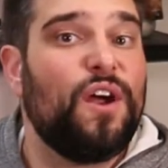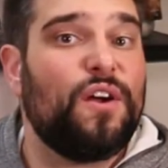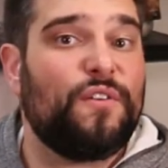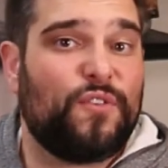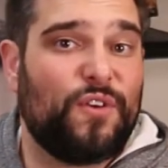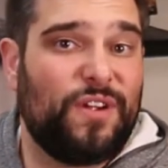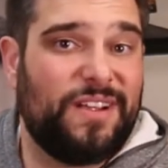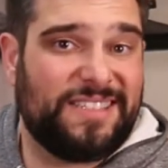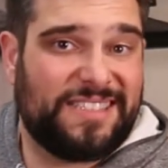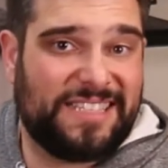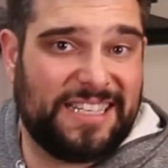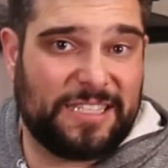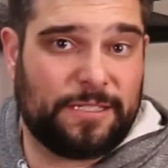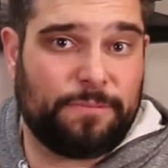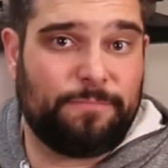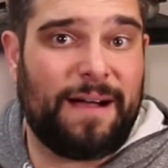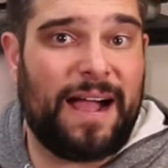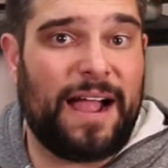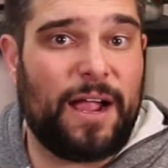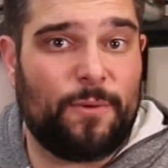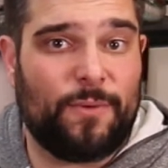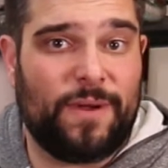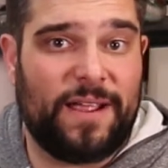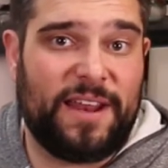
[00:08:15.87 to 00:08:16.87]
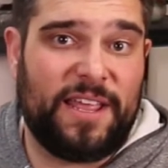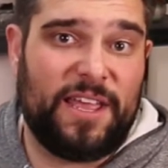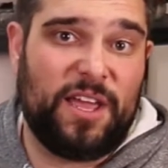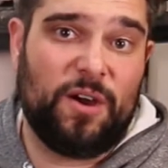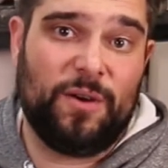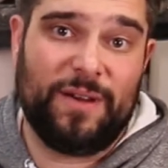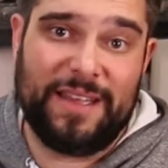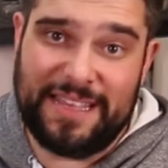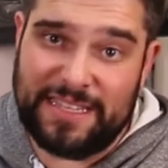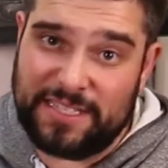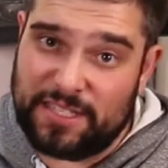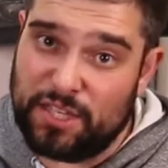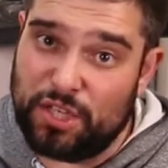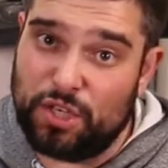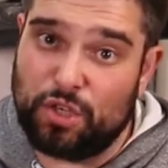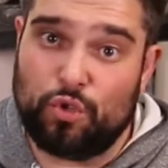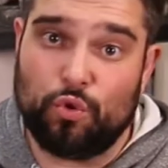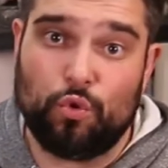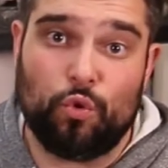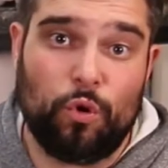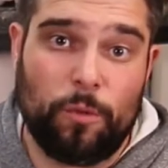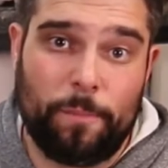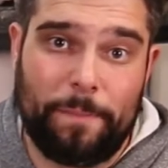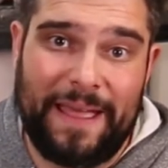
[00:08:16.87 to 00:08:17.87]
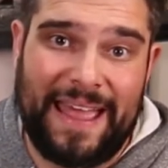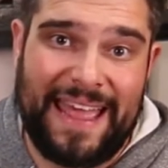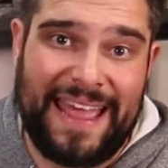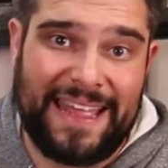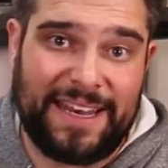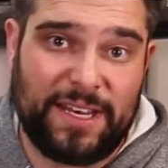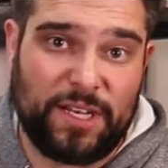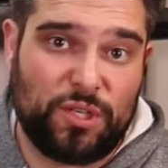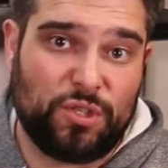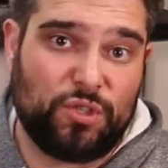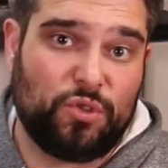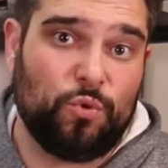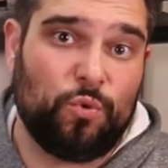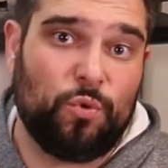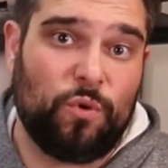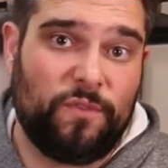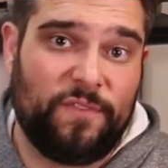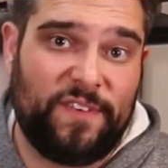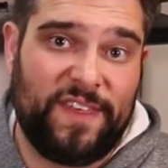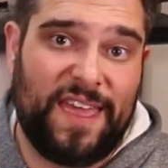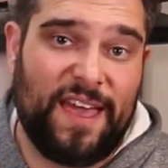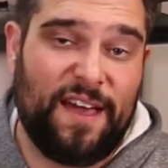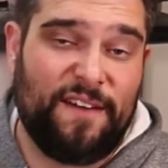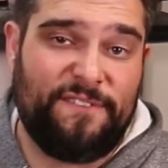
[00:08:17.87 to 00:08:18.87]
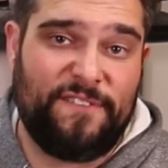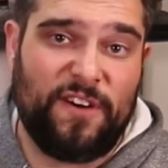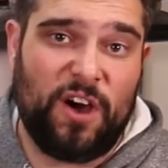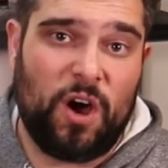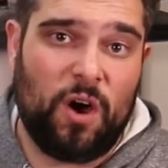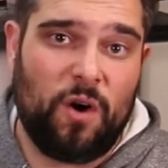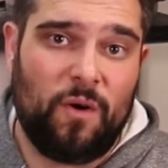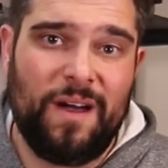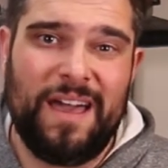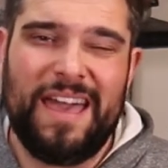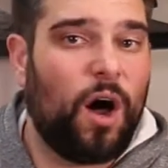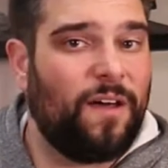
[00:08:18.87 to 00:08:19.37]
For instance, my radio is the dual band, dual VFO.